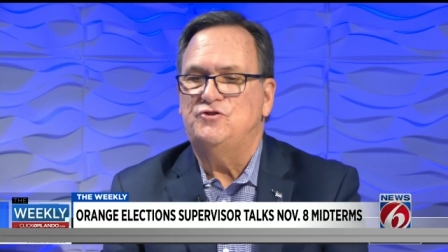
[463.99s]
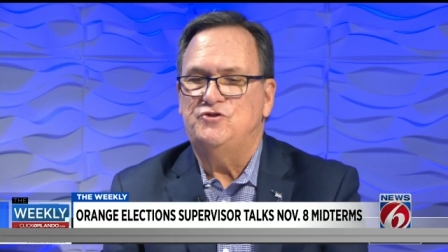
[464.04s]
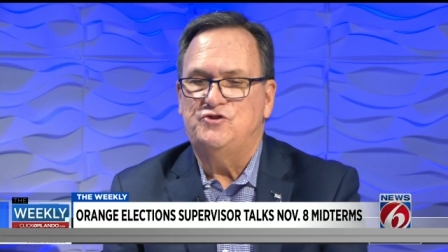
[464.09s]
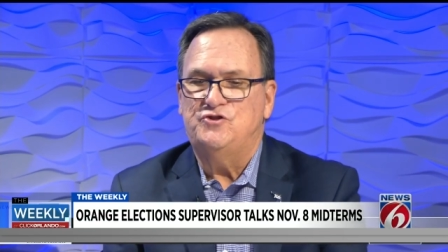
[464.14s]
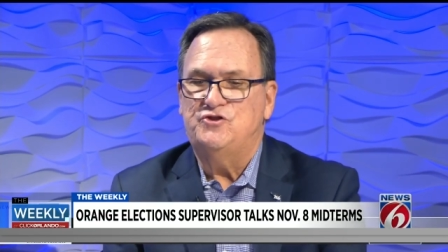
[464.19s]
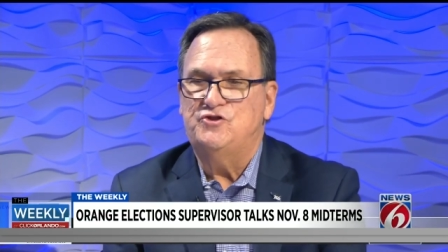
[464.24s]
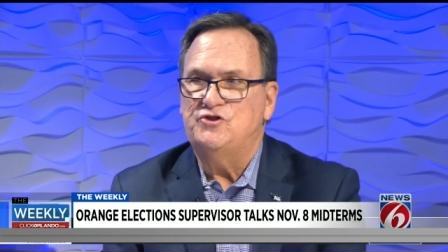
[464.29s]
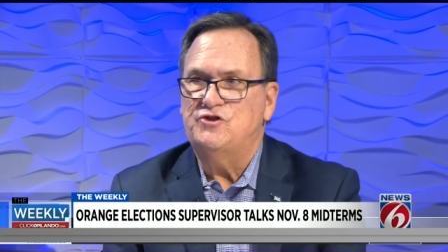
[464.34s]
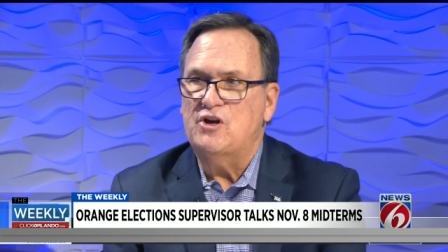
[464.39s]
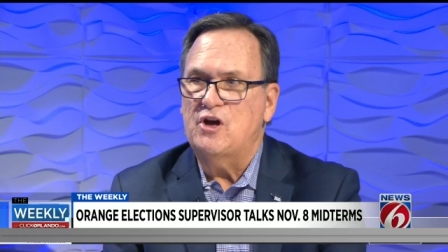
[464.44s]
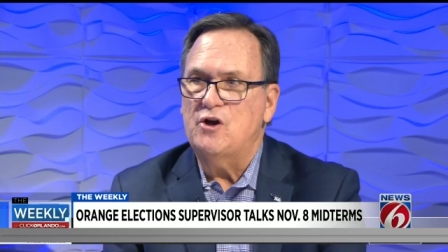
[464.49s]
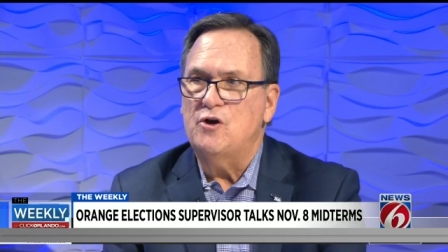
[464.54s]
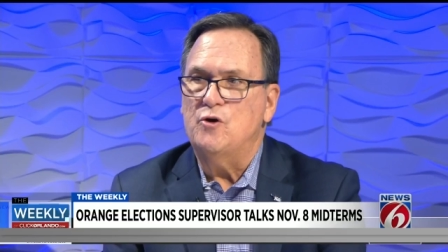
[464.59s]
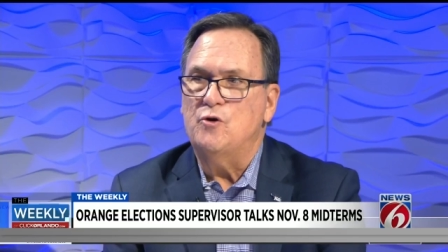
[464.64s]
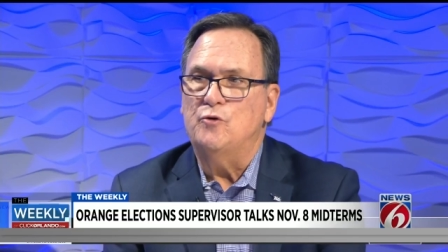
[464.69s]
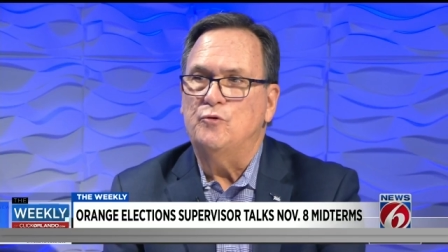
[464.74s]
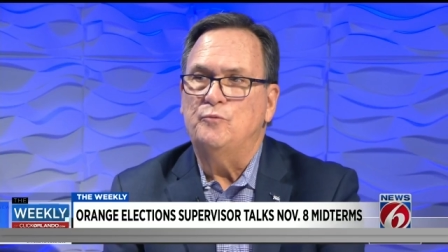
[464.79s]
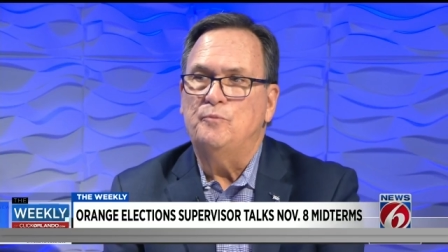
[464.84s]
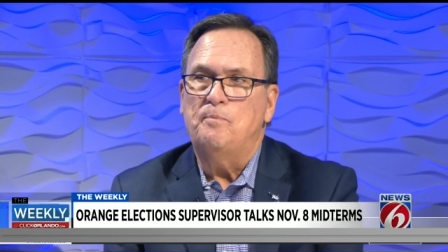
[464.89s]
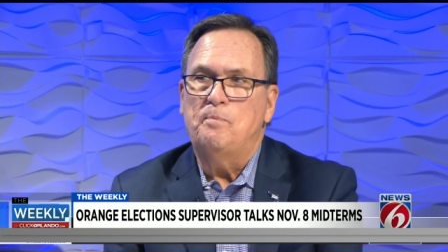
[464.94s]

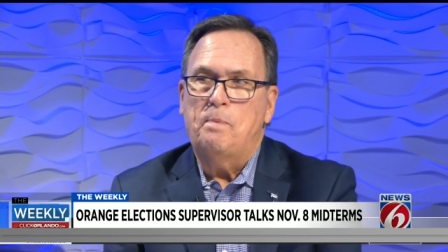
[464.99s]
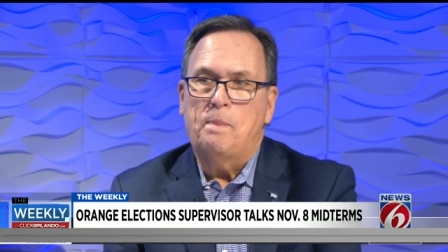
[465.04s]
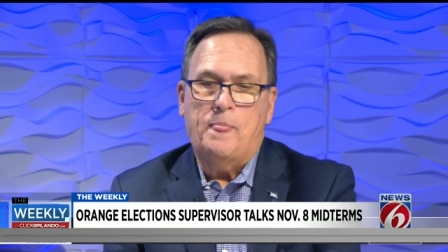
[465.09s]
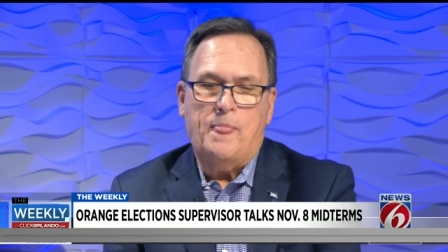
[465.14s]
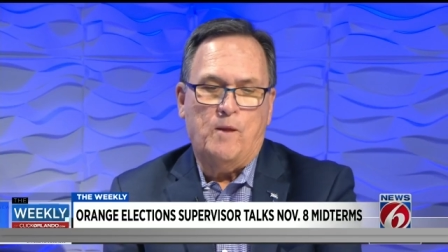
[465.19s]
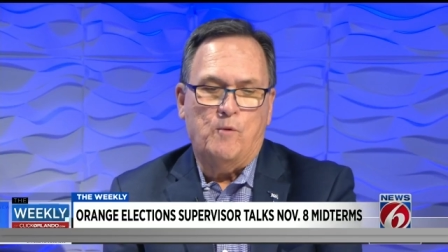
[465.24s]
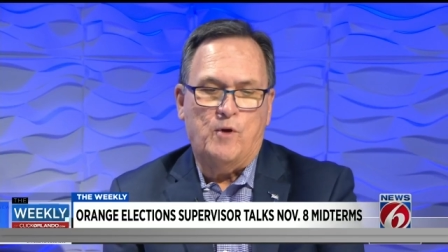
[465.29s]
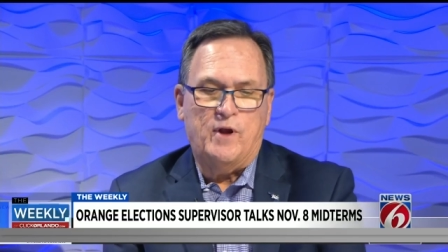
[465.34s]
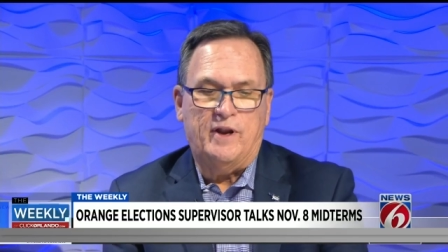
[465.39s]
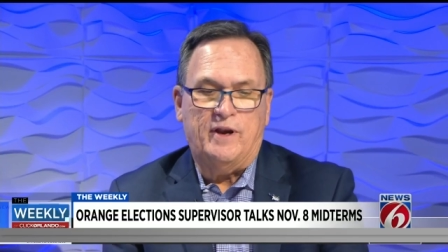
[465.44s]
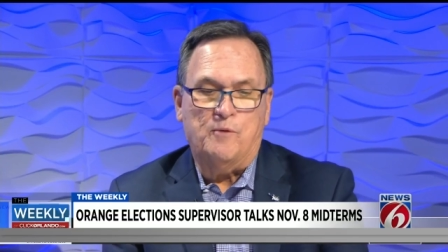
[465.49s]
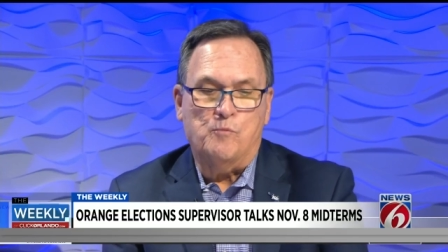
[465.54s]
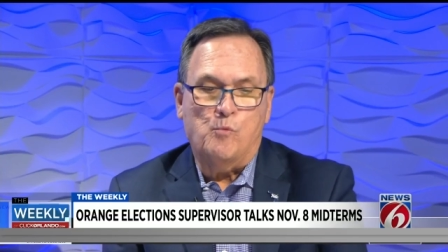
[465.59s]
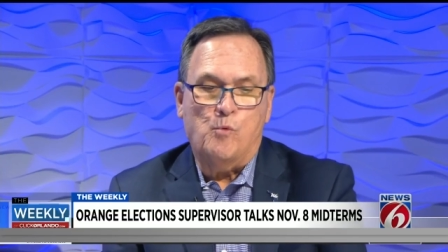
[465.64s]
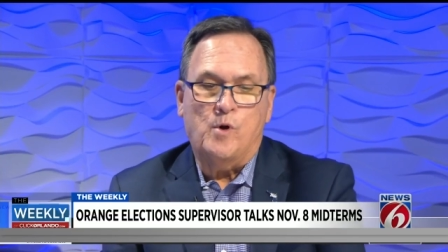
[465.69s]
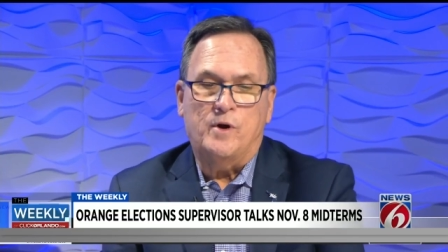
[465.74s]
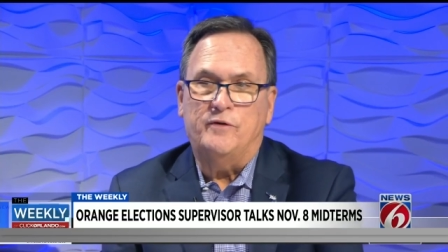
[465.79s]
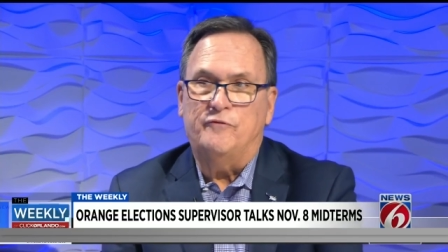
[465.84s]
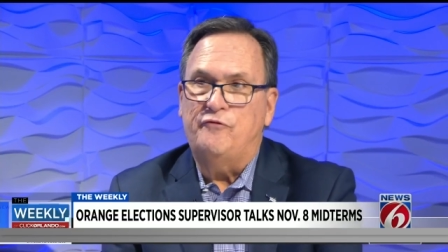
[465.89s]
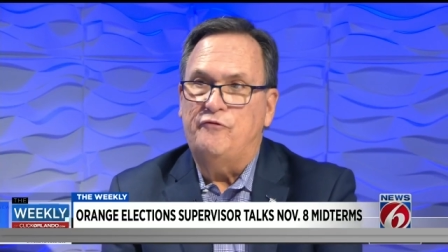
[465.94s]
zone at
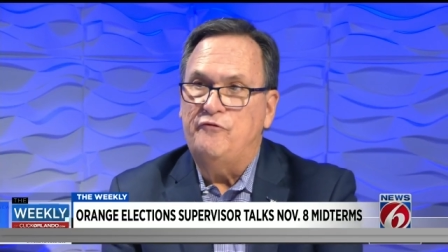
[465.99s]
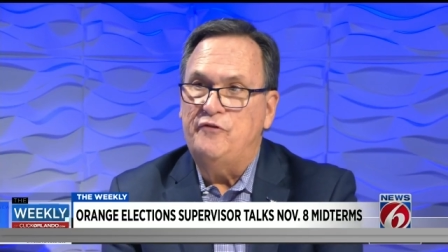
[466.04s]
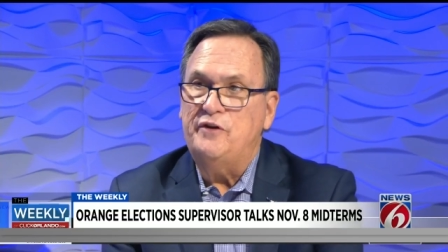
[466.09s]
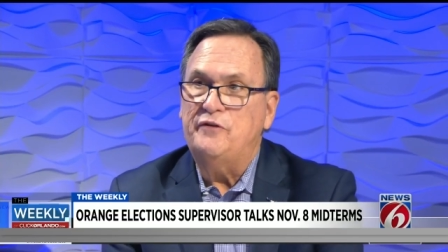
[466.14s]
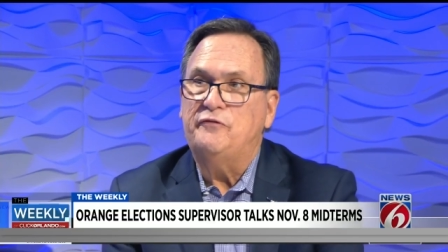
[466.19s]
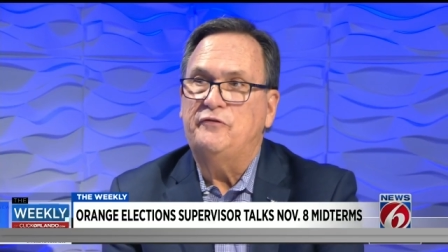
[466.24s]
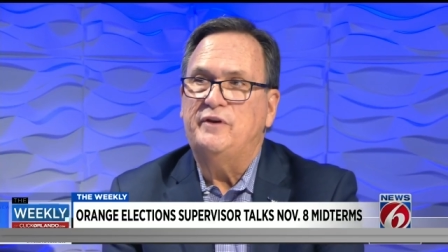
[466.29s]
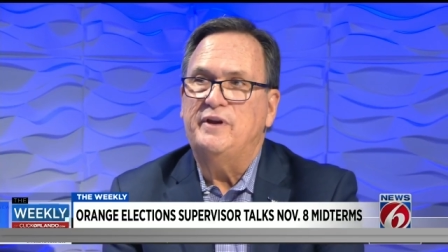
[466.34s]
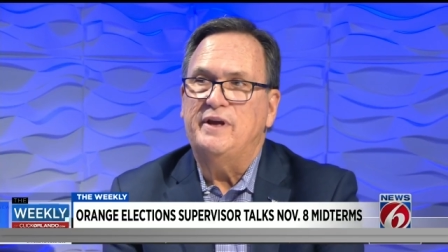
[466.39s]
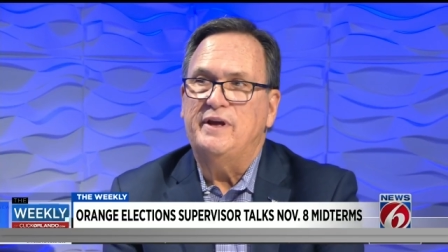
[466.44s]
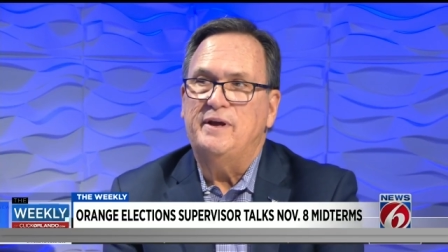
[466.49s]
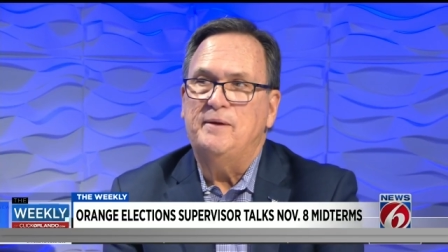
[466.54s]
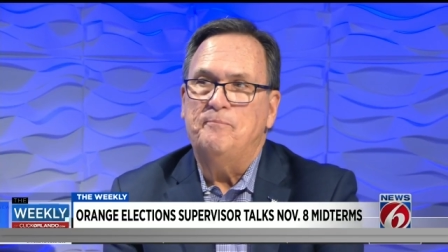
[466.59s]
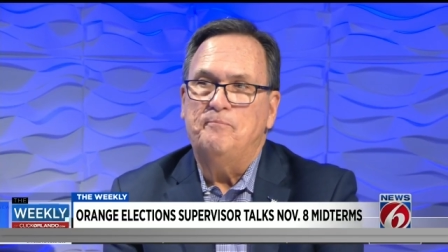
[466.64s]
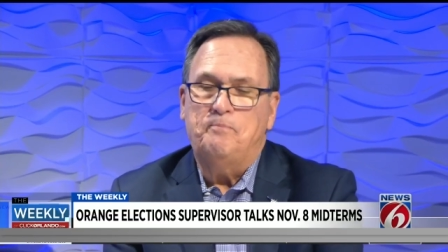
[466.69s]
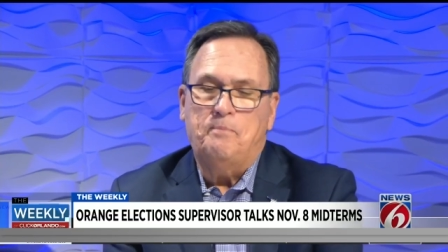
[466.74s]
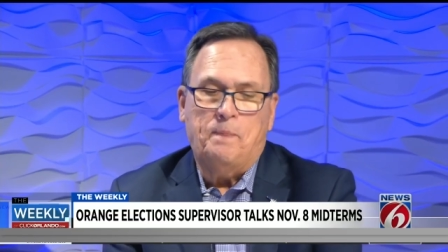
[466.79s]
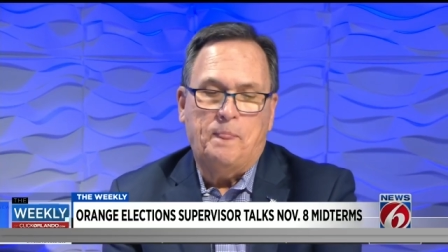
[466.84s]
150